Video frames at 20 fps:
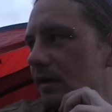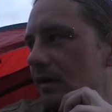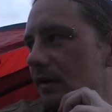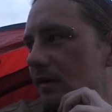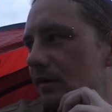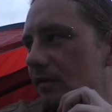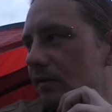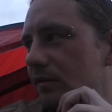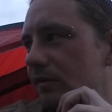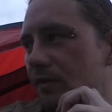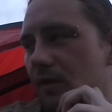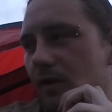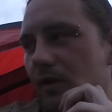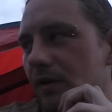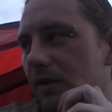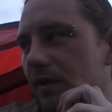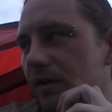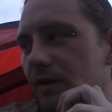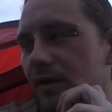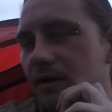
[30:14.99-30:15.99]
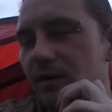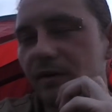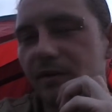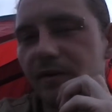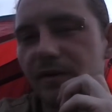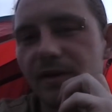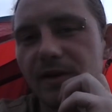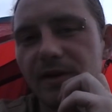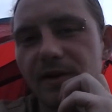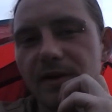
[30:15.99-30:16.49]

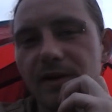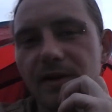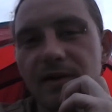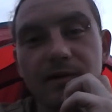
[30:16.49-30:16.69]
Alfini,